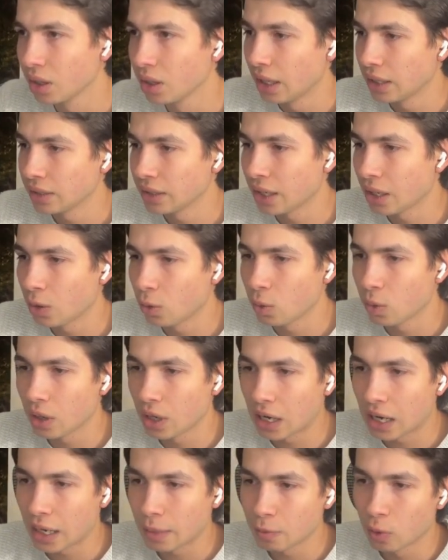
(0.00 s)
And now
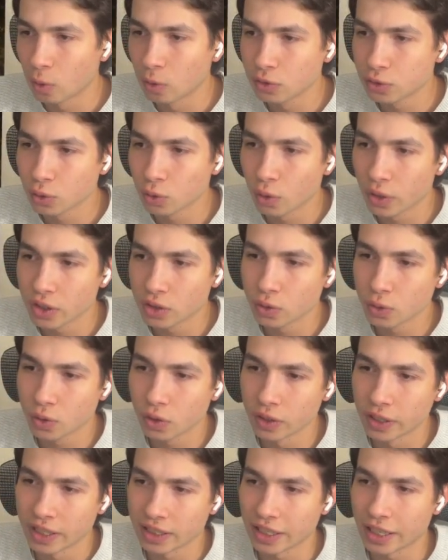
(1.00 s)
I'm also going to
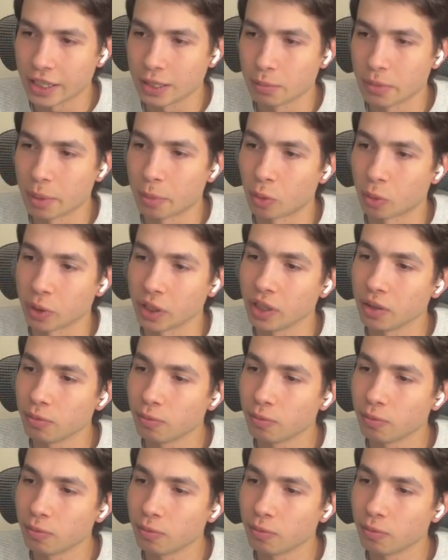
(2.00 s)
connect a memory.